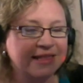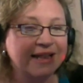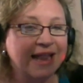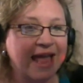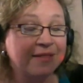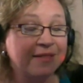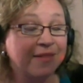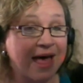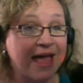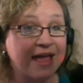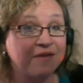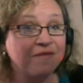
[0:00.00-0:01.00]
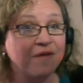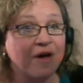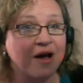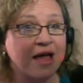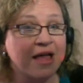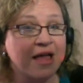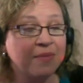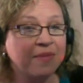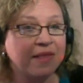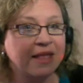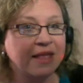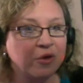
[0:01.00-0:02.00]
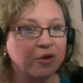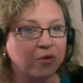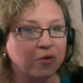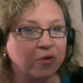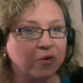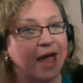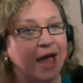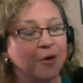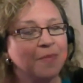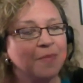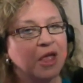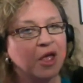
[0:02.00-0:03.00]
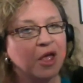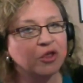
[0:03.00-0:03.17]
tonight live on the Google Hangout,